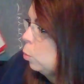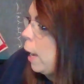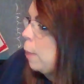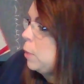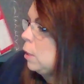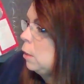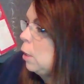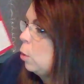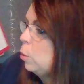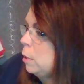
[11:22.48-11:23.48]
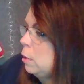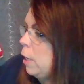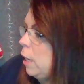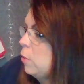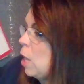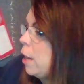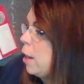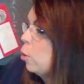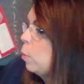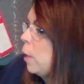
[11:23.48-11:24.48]
wrapped in lotus leaves.
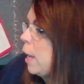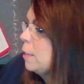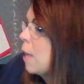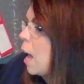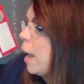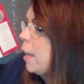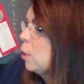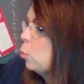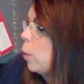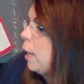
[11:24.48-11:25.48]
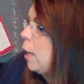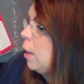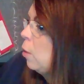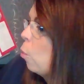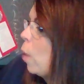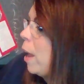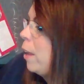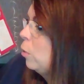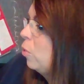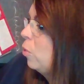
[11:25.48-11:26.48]
Another place, the highest ranking wild